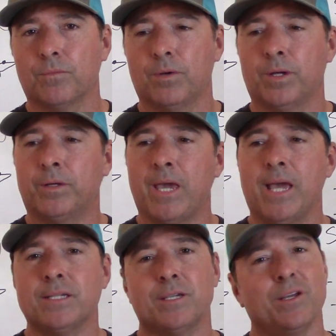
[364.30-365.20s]

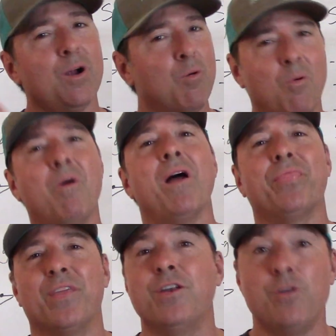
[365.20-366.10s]
Okay, so you don't
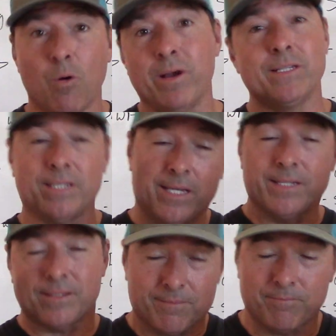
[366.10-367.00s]
want the
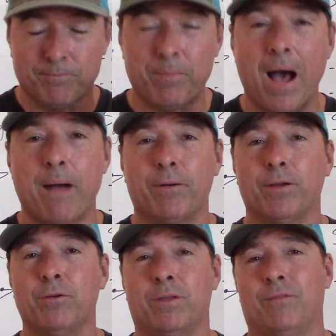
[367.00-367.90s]
noisiest bobber
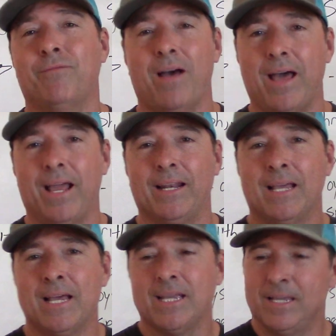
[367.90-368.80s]
you can find.
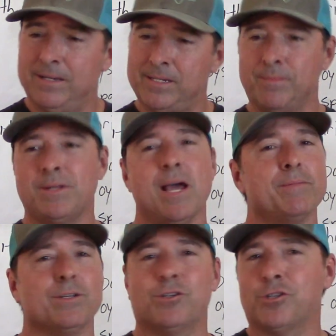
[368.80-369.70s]
You know,
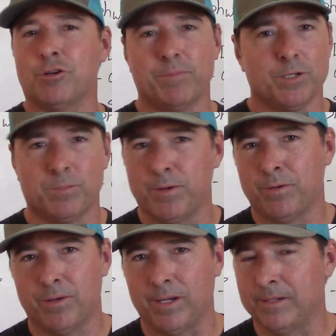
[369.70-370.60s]
sometimes they're super
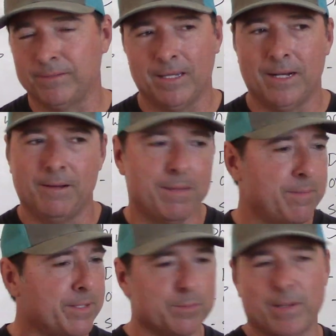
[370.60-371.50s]
spooky. You know,
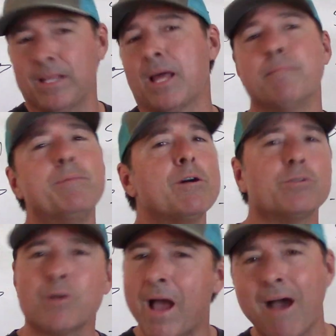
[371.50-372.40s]
maybe there's been a lot of
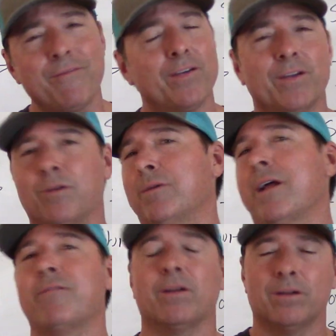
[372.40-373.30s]
boat traffic or
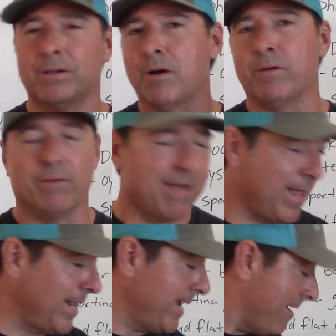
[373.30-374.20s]
whatever going
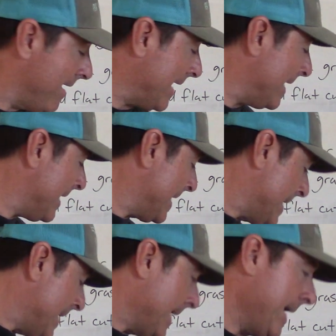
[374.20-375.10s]
around the area,
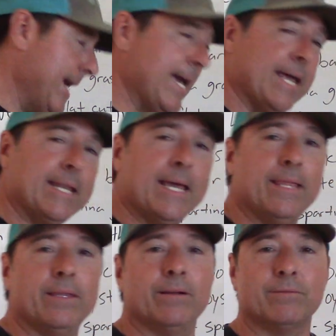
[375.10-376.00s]

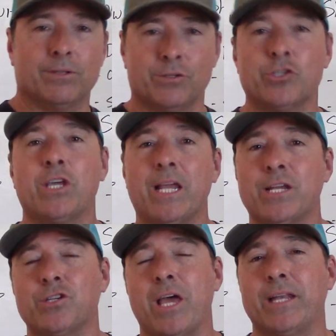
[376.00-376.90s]
and they're
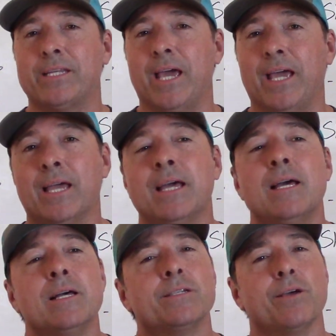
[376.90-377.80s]
skittish that day.
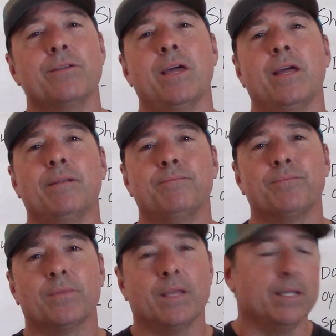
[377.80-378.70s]
So
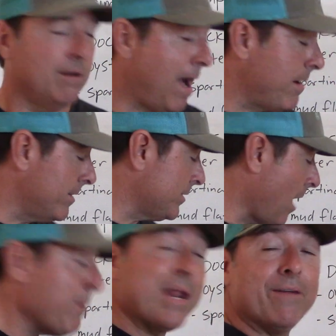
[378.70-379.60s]
then, you know, I
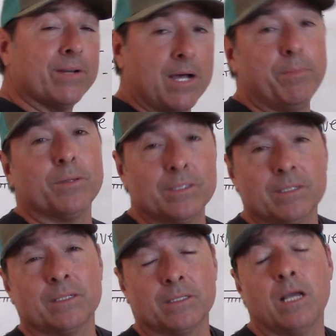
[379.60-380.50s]
would have a
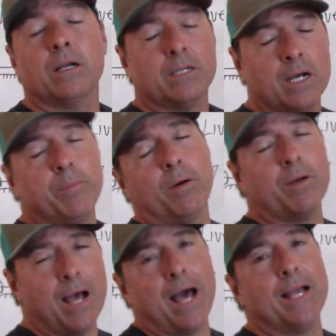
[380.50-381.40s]
couple
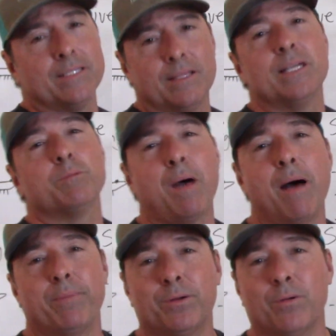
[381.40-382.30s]
kinds of these
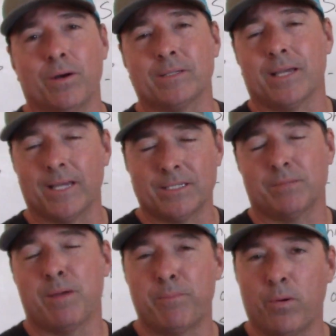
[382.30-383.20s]
popping corks, I guess
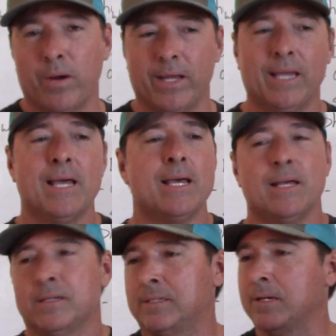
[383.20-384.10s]
is my point.
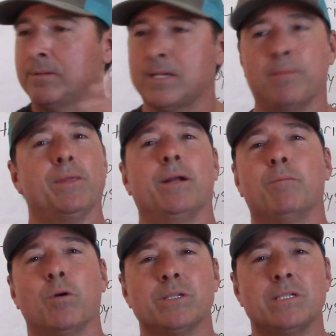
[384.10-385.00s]
So some that are
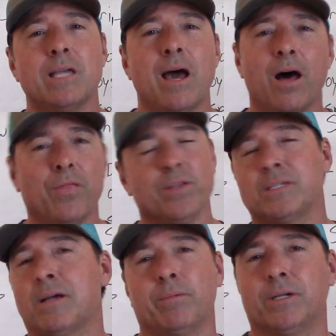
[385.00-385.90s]
more stealth, and
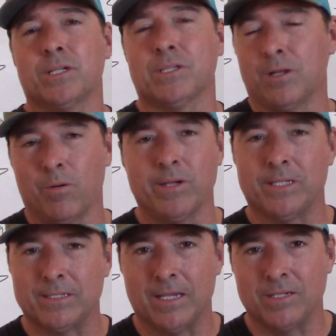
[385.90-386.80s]
some are just the
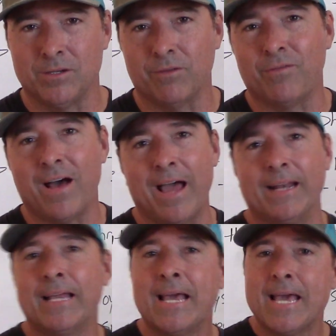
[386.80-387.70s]
noisiest things you could find.